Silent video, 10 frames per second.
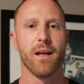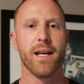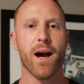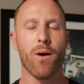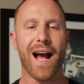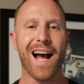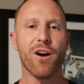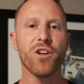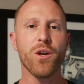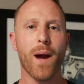Now,
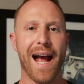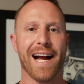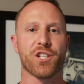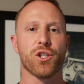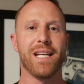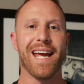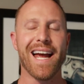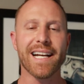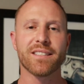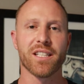how do you actually
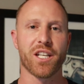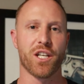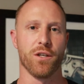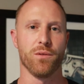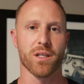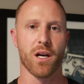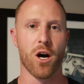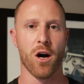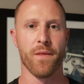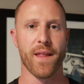execute
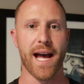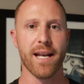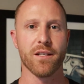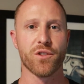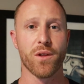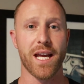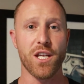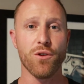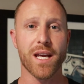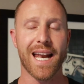on that so that
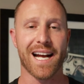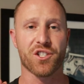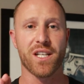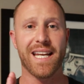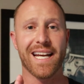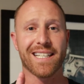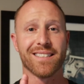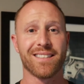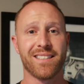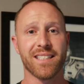you can actually get
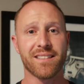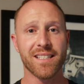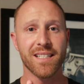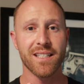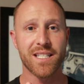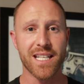consistent